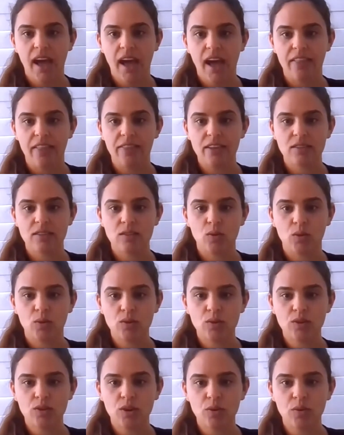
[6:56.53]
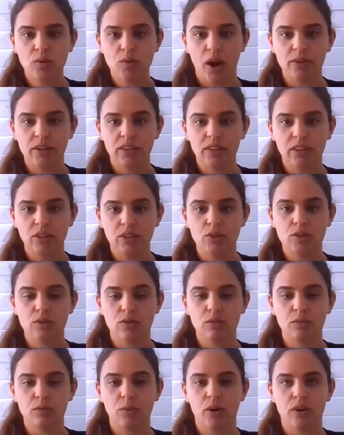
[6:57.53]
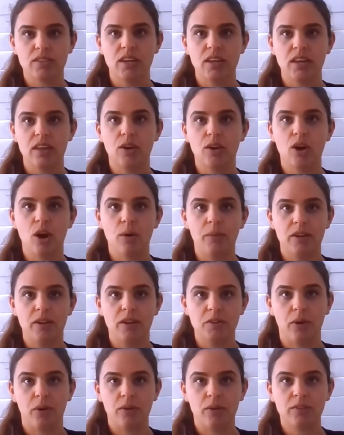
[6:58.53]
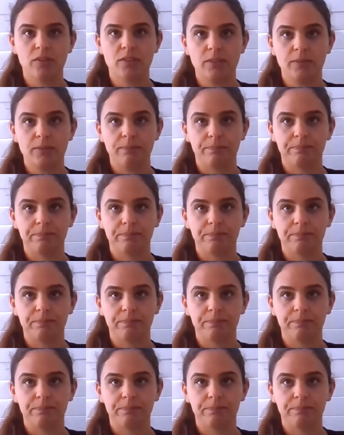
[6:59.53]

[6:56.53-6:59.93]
And there's also a really useful box here, the comment box.